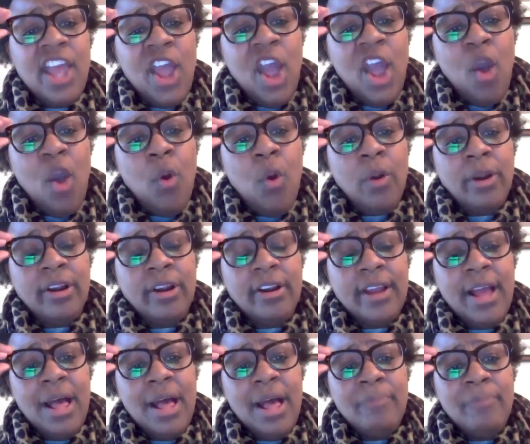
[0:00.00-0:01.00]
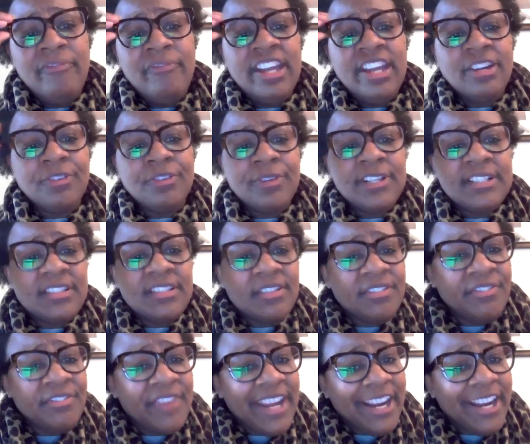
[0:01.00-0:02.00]
or Veterans
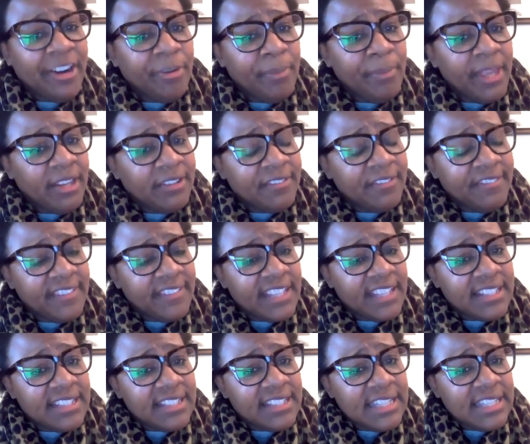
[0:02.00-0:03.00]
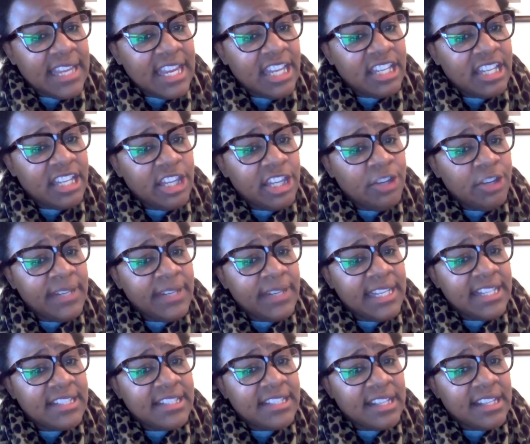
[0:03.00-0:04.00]
Affairs benefits, and you
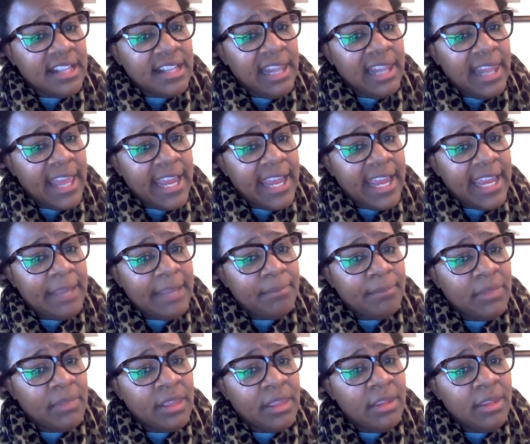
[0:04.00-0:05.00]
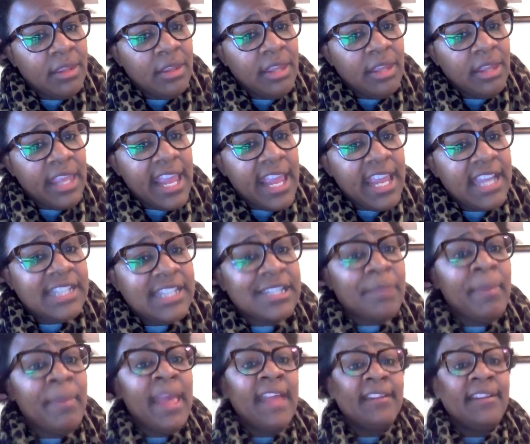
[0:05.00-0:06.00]
need to claim a
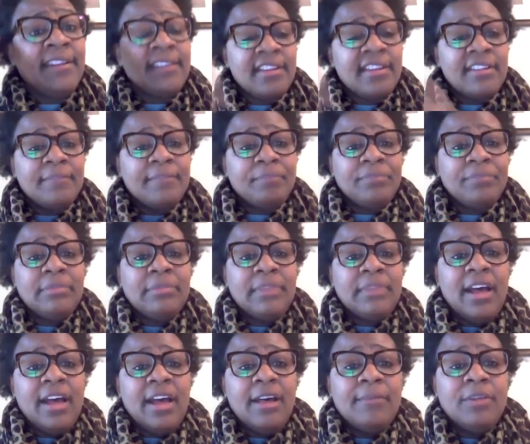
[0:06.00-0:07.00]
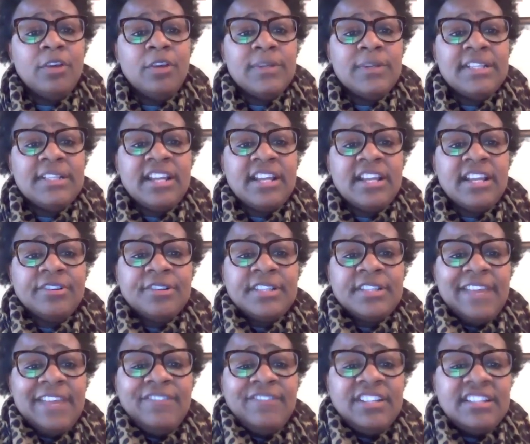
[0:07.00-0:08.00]
dependent who is under
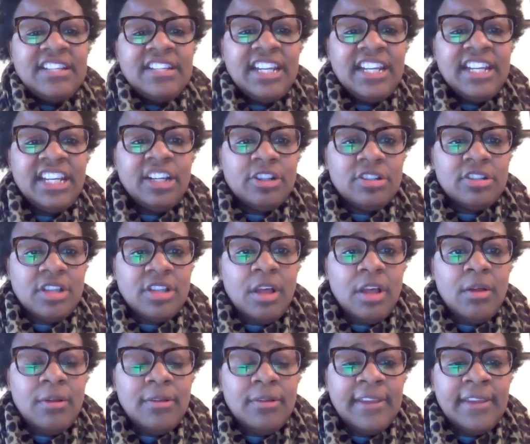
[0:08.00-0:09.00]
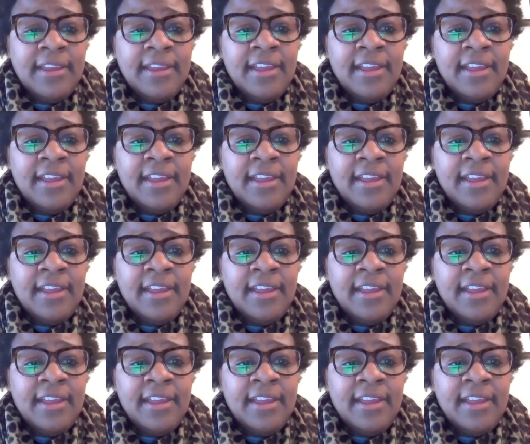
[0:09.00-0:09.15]
17 years old,